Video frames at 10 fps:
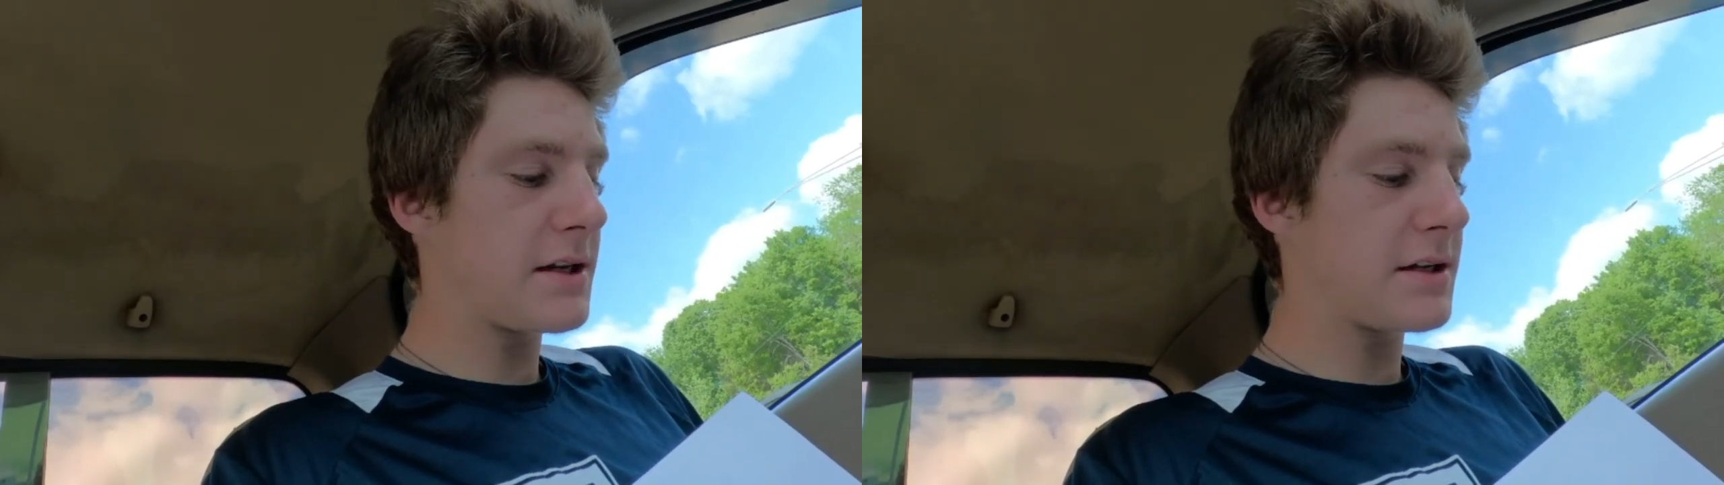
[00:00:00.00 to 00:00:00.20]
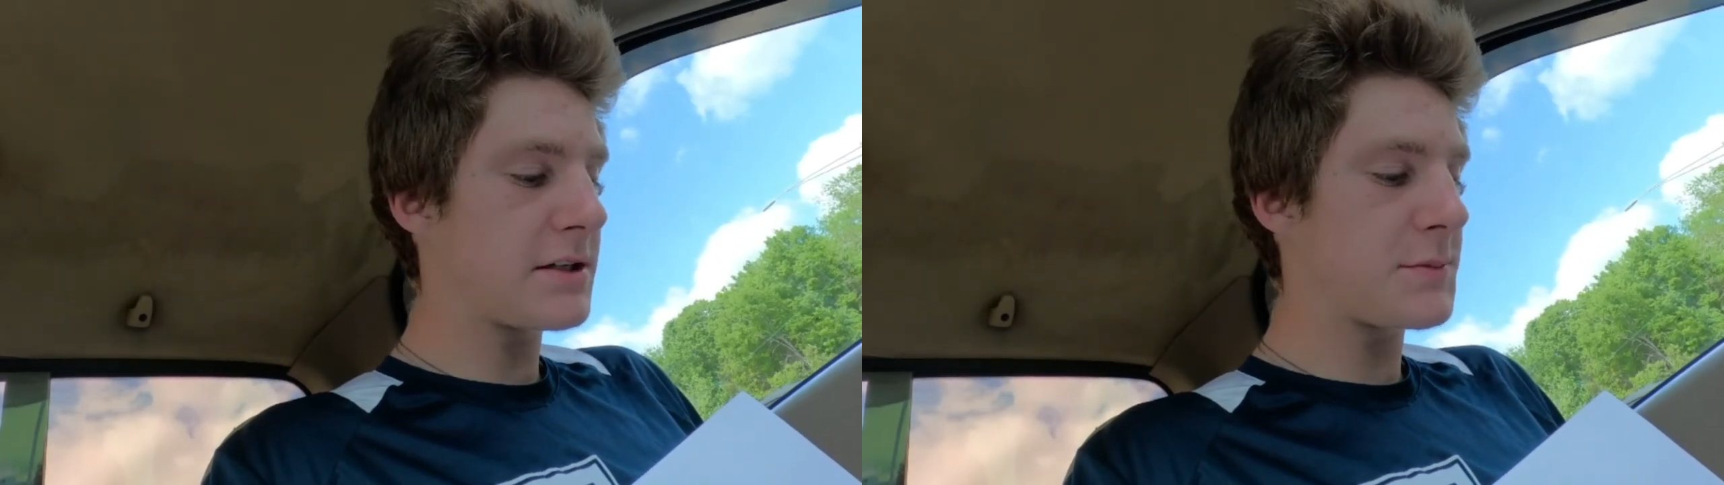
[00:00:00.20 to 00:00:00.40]

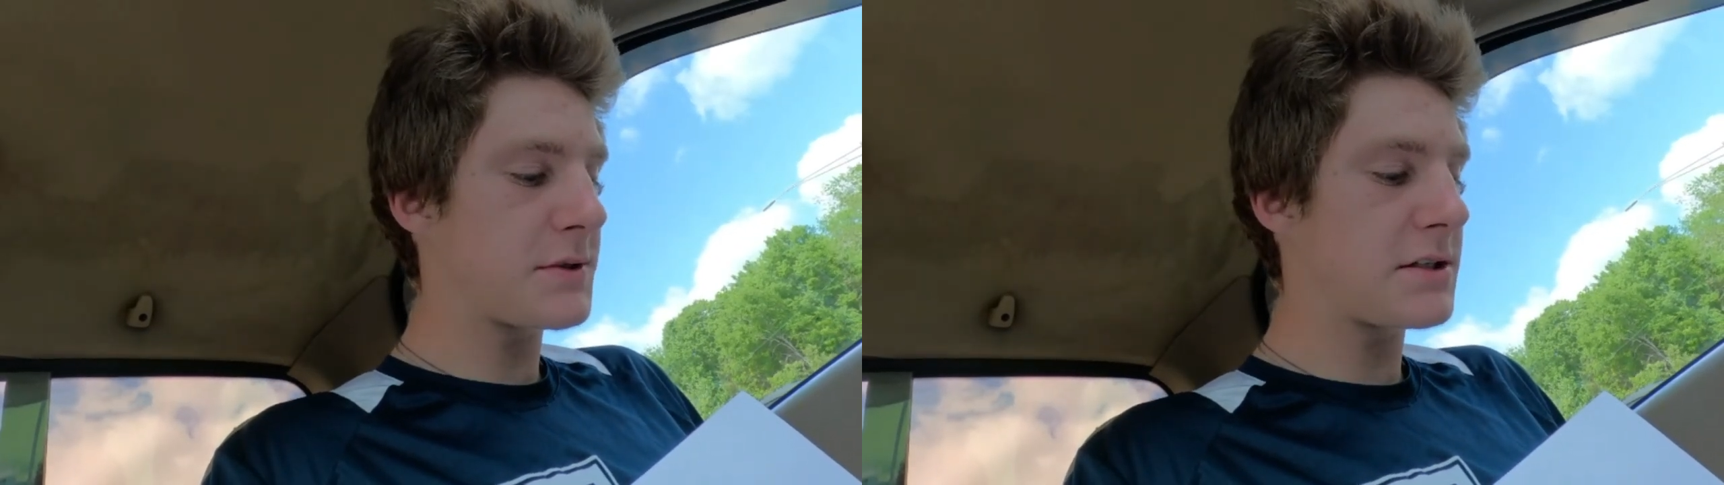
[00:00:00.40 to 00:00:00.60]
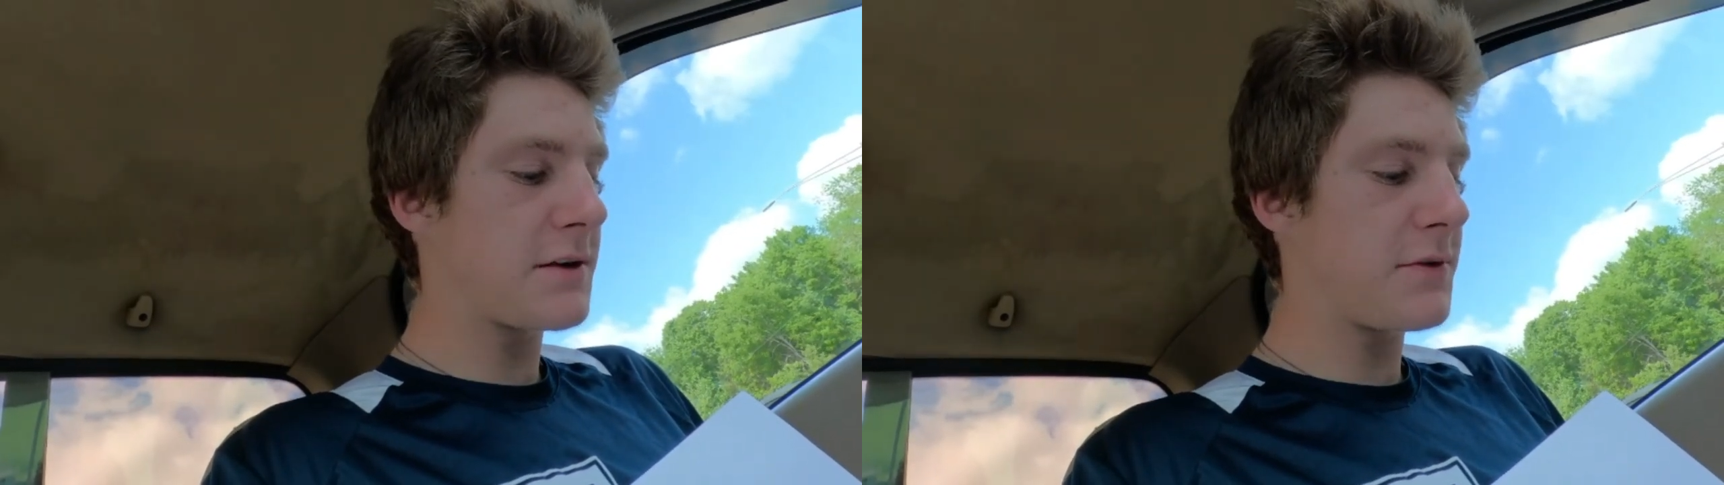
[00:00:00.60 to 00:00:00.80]
and it is
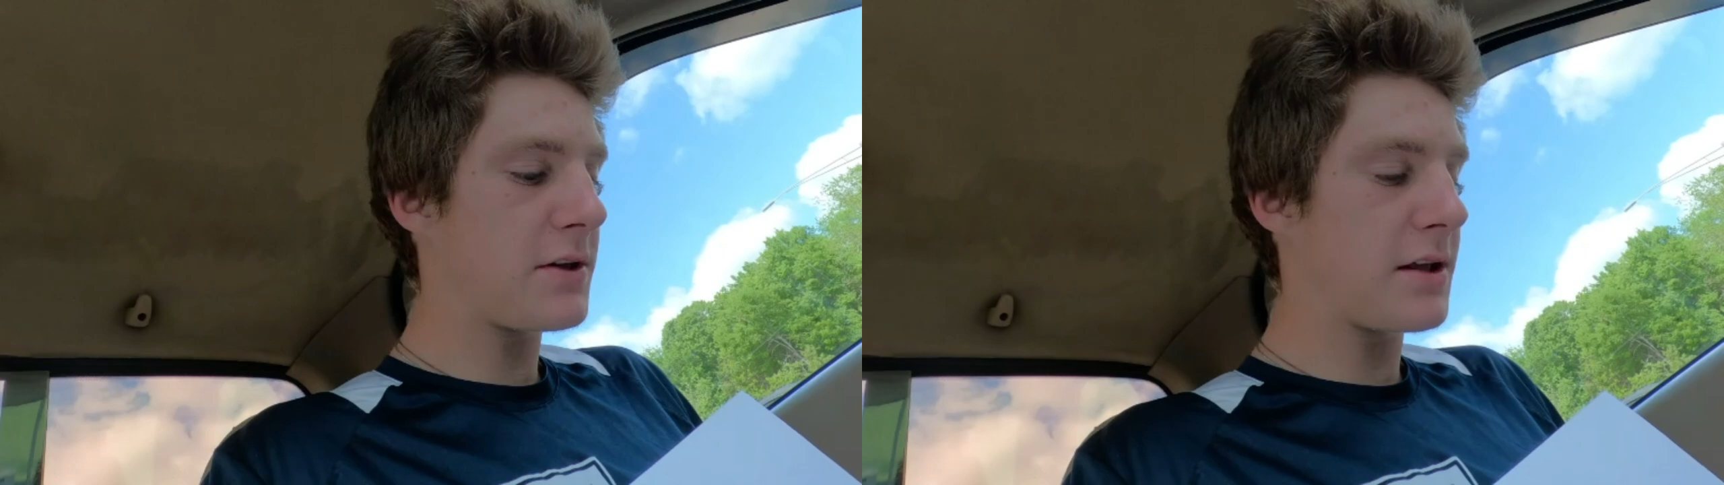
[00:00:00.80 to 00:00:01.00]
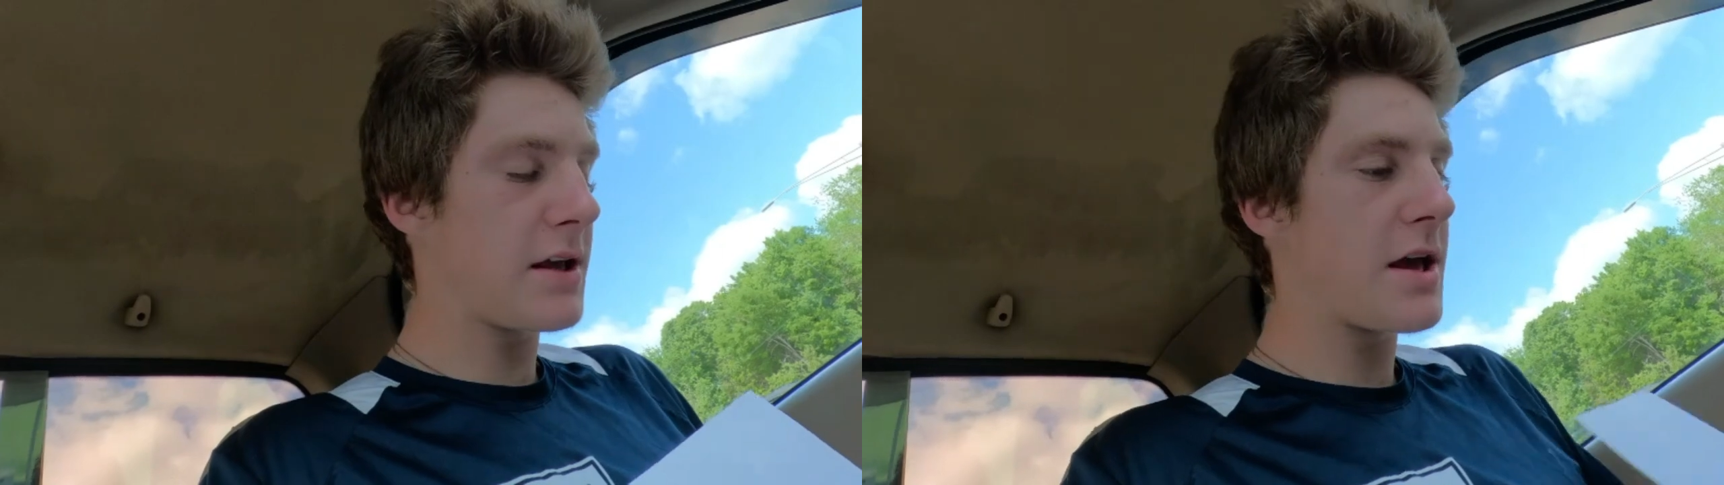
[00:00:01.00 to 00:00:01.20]

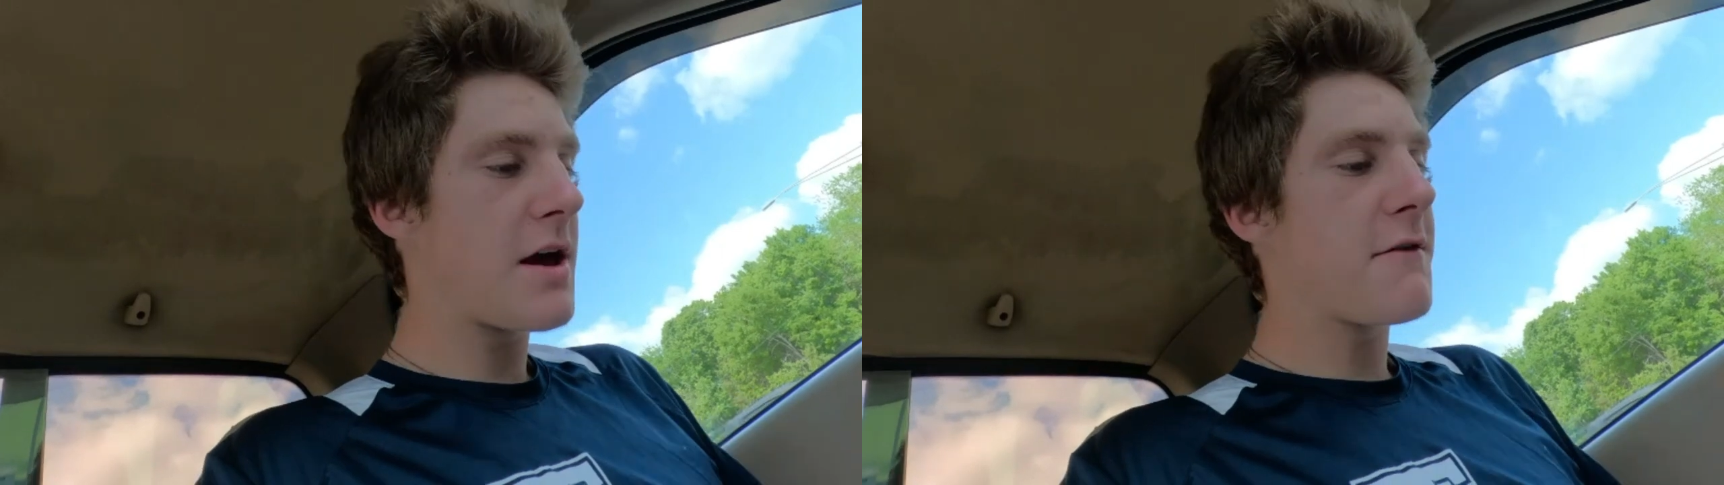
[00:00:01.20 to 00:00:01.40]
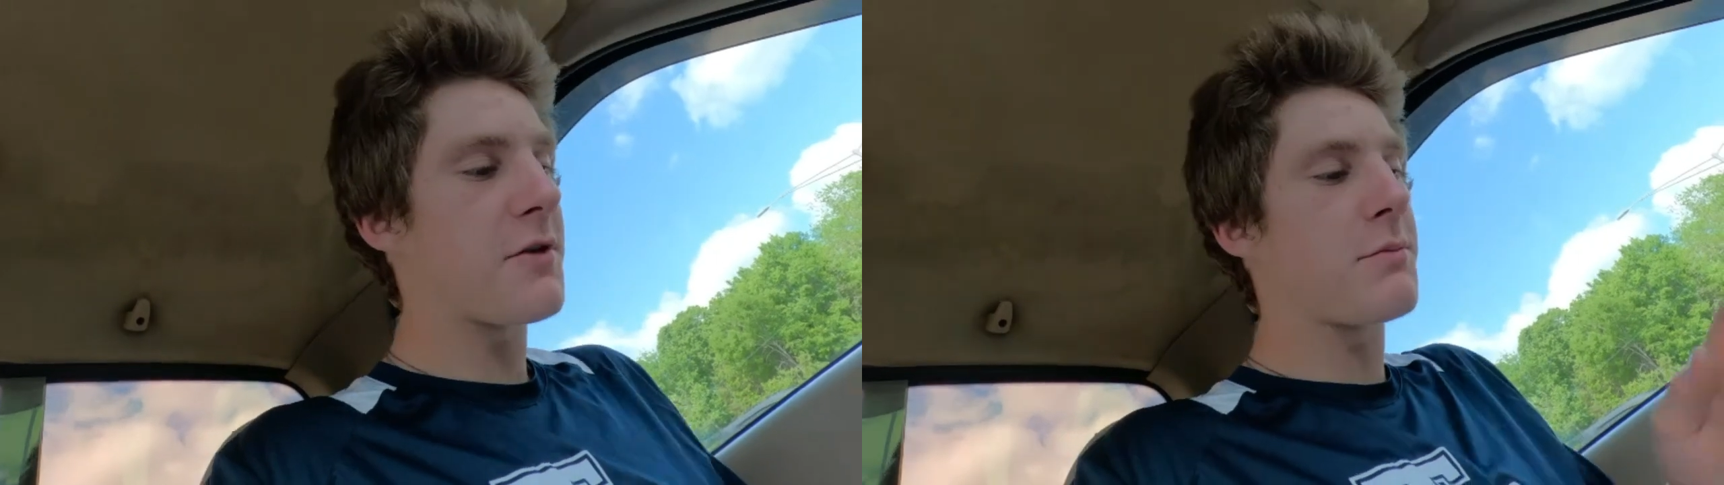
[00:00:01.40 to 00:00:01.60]
specifically
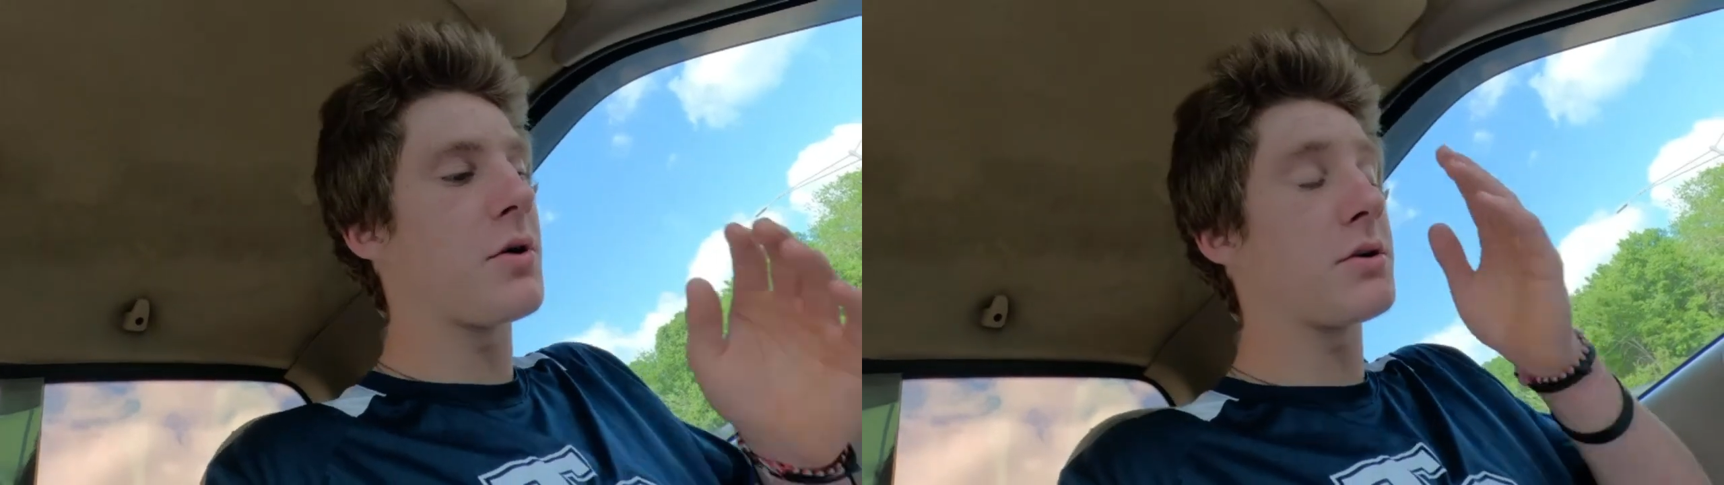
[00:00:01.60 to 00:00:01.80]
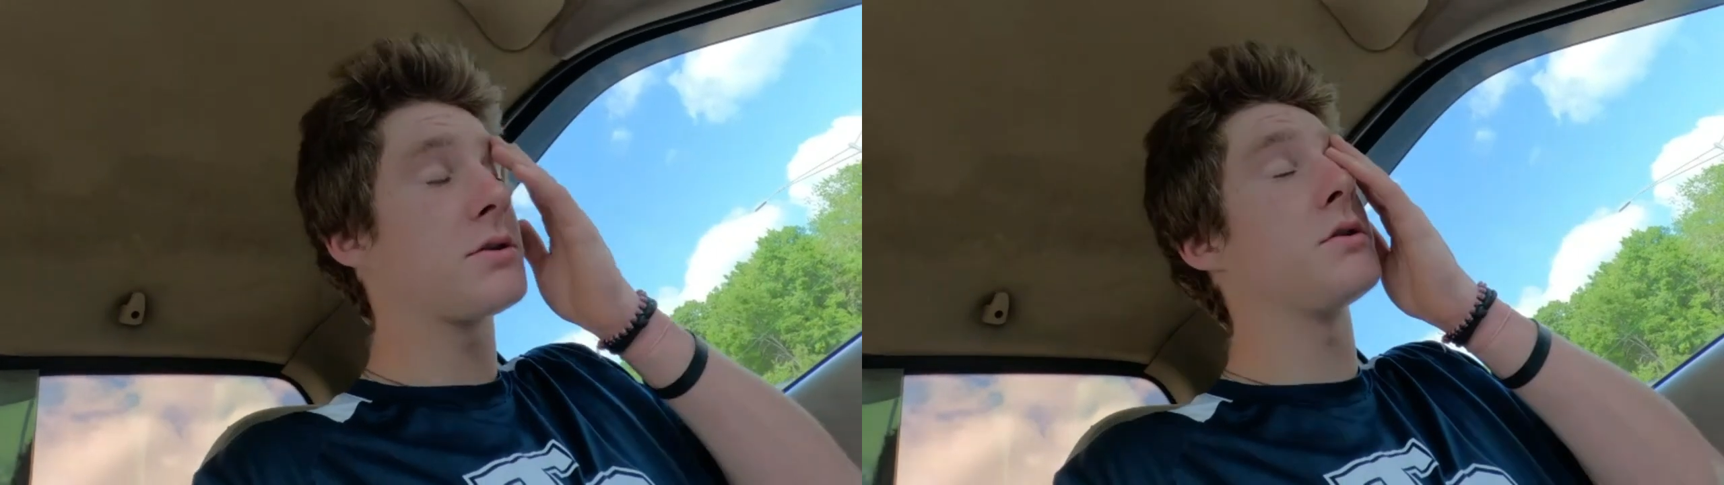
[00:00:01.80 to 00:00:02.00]
for
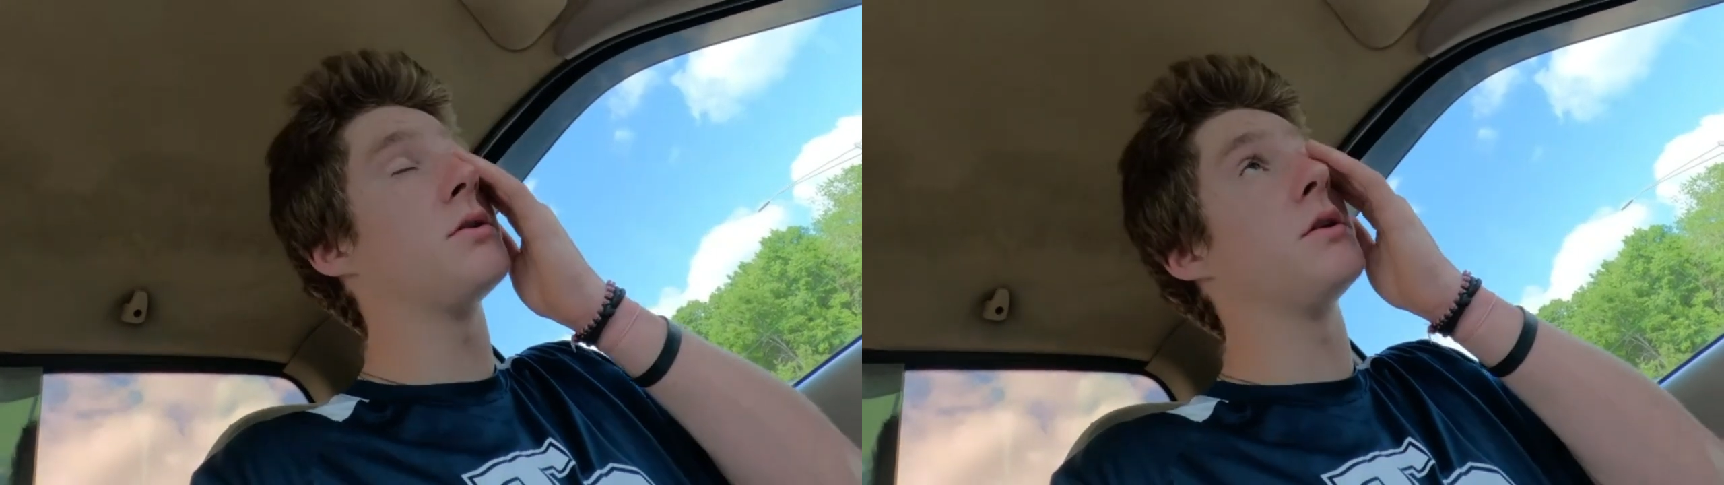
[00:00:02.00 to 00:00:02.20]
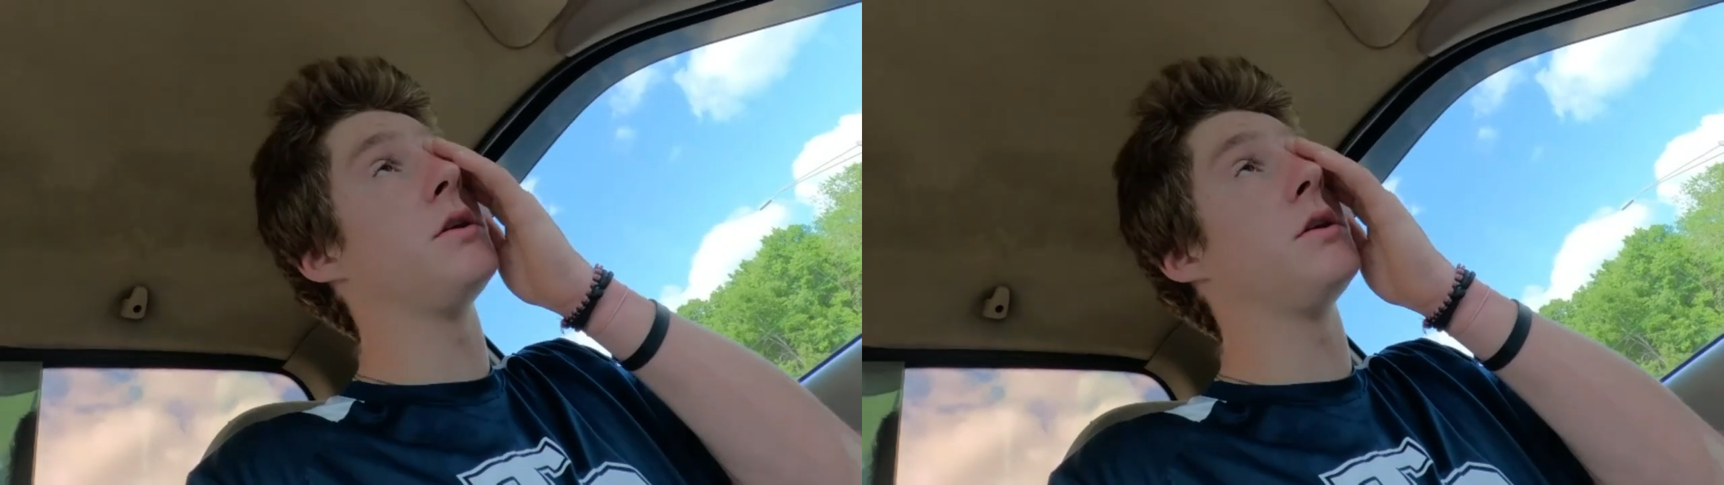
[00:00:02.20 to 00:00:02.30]
personal